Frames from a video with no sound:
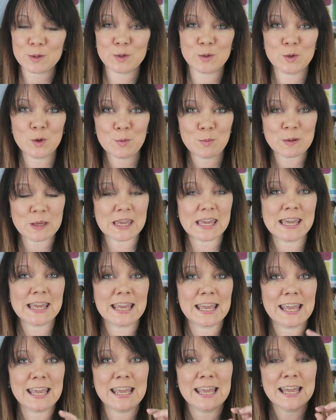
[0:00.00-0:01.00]
super
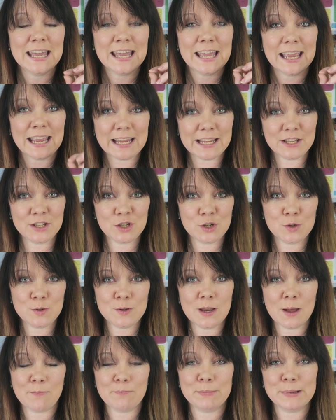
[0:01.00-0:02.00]
geeky into
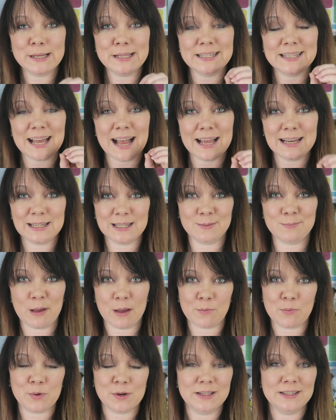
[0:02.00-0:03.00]
numbers and
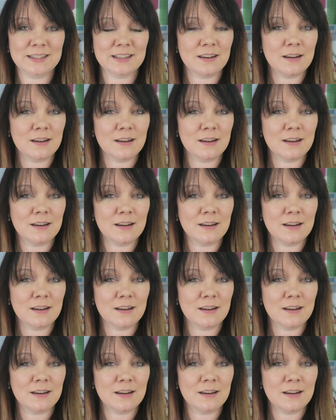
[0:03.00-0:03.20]
spec points.